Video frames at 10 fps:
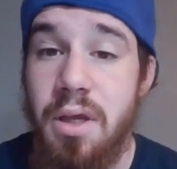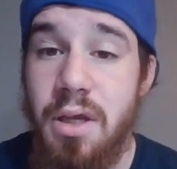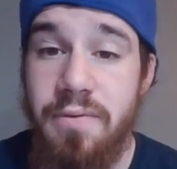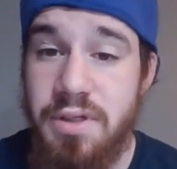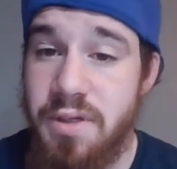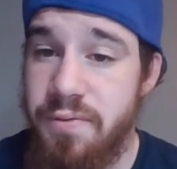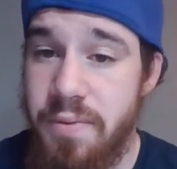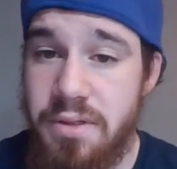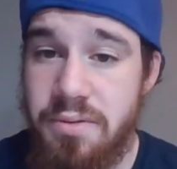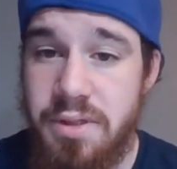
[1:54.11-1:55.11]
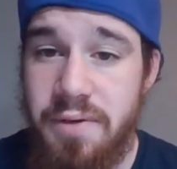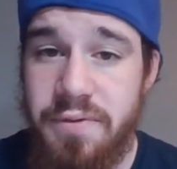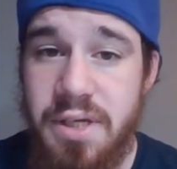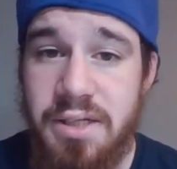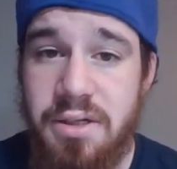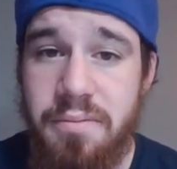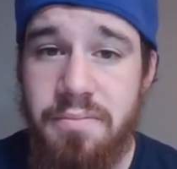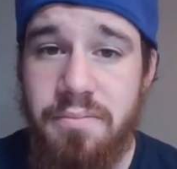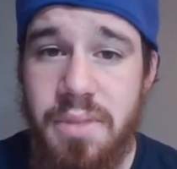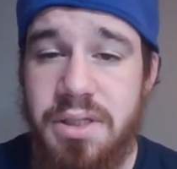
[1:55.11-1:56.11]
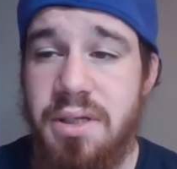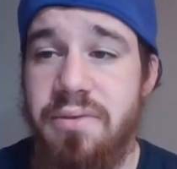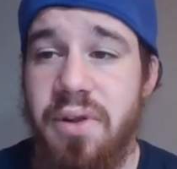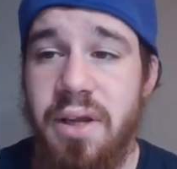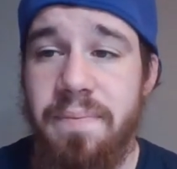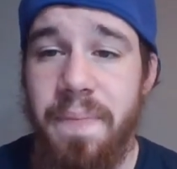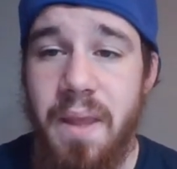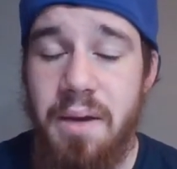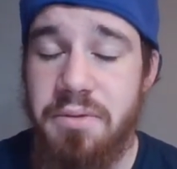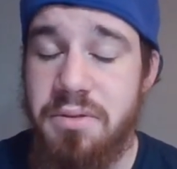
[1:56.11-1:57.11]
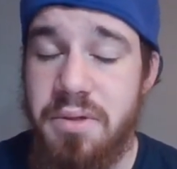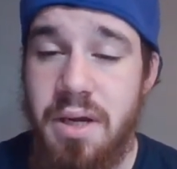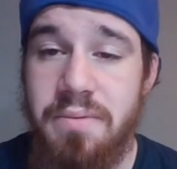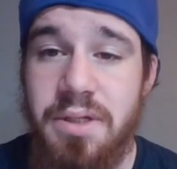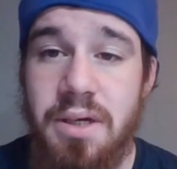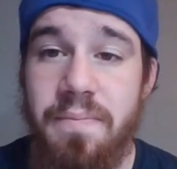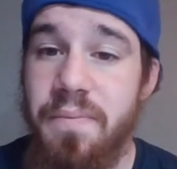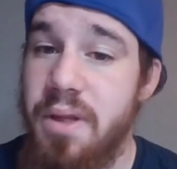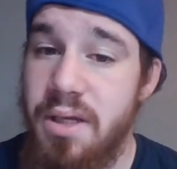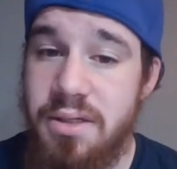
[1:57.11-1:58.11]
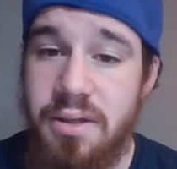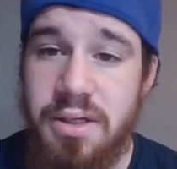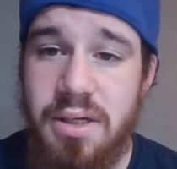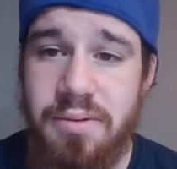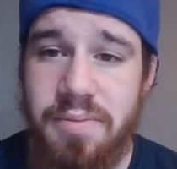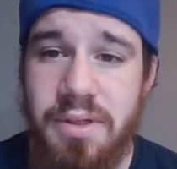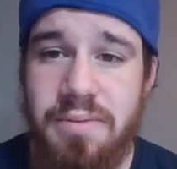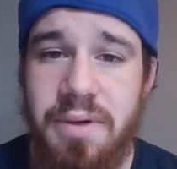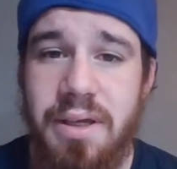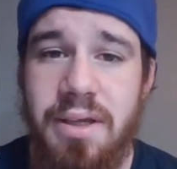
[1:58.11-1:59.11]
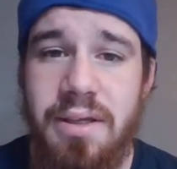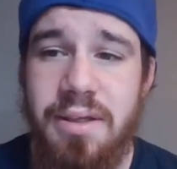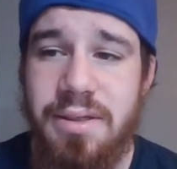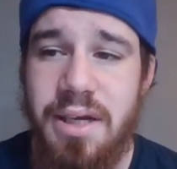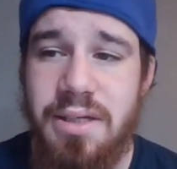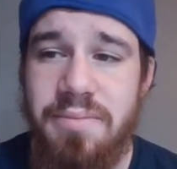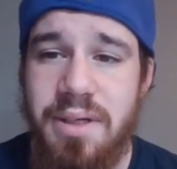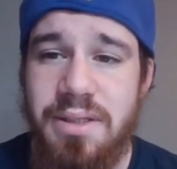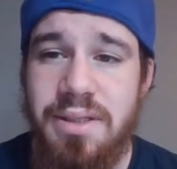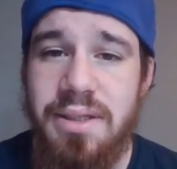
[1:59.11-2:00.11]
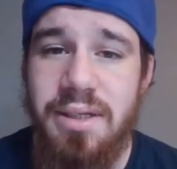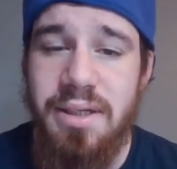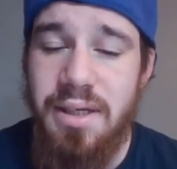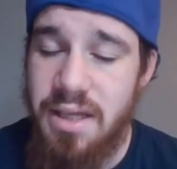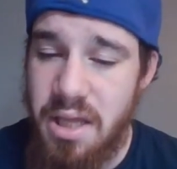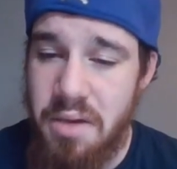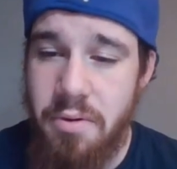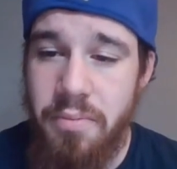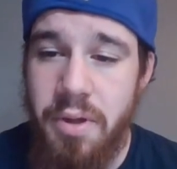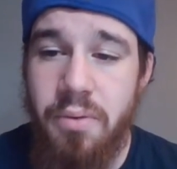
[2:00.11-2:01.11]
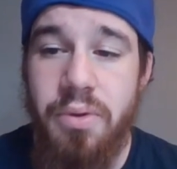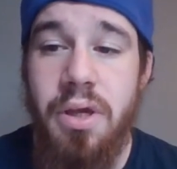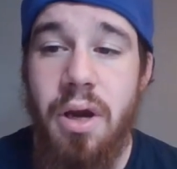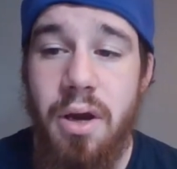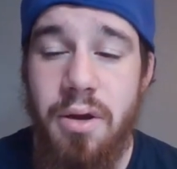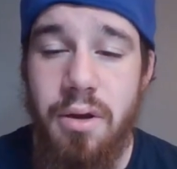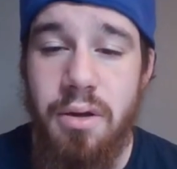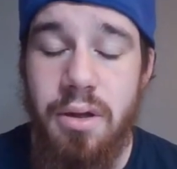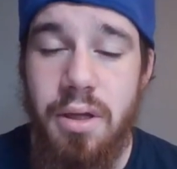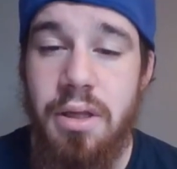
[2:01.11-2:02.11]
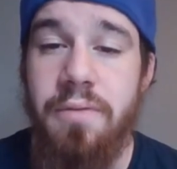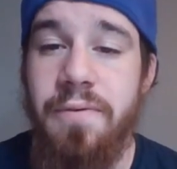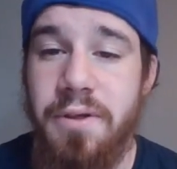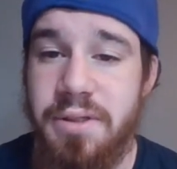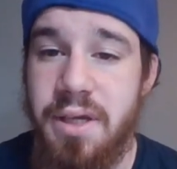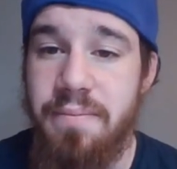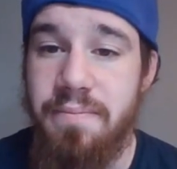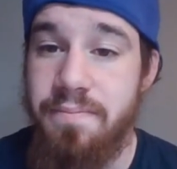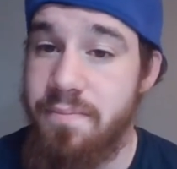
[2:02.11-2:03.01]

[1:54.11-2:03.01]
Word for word: If this information was helpful to you guys at all, Make sure you a like, comment, subscribe, and share. Until next time, let's make some money. Let's cash some bets in the MLB with the under in the Phillies game.